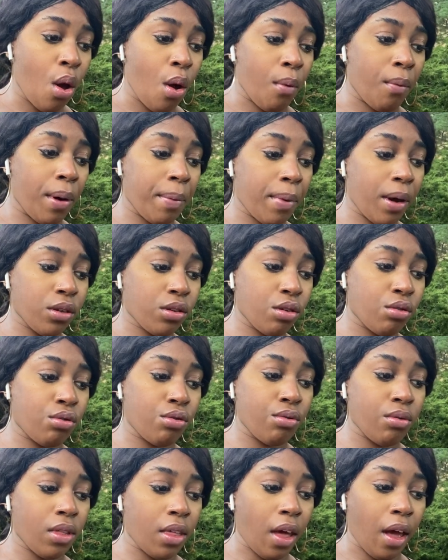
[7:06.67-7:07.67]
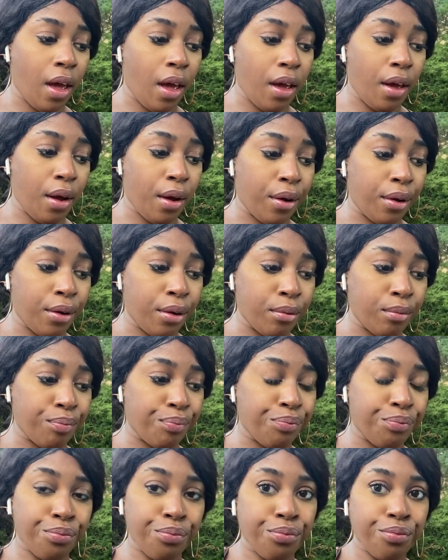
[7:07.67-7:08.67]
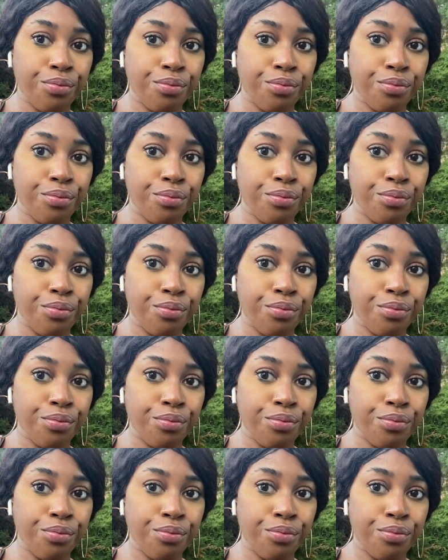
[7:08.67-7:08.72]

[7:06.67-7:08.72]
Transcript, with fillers: we're about to do that um,